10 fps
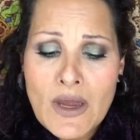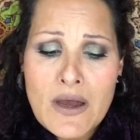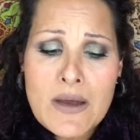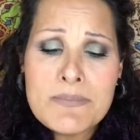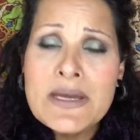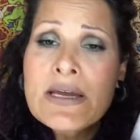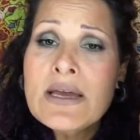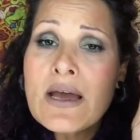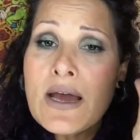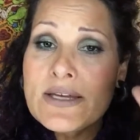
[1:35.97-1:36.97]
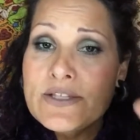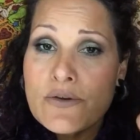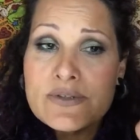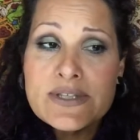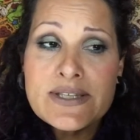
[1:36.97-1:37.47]
I
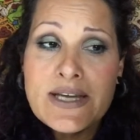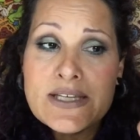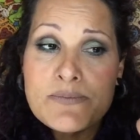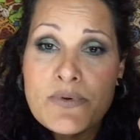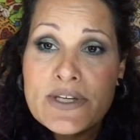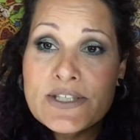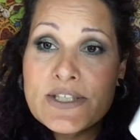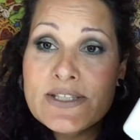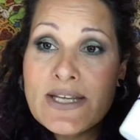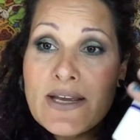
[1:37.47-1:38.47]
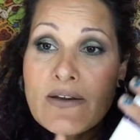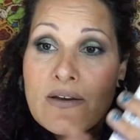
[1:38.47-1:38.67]
don't see an expiration date